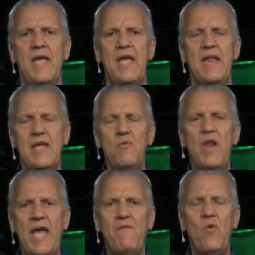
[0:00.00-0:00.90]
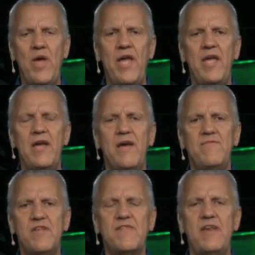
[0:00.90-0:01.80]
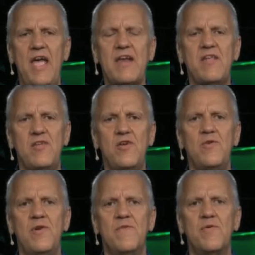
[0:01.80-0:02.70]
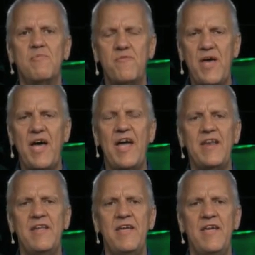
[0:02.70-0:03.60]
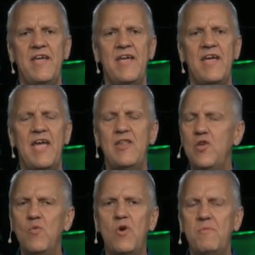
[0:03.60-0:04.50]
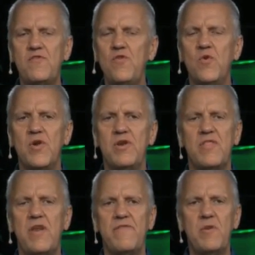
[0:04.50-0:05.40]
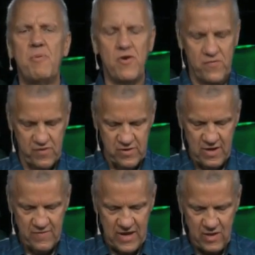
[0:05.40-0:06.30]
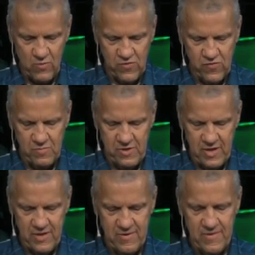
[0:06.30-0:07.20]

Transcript: and it will have a way of disconnecting you from the vine, and you won't mature into the loving person that He wants you to be.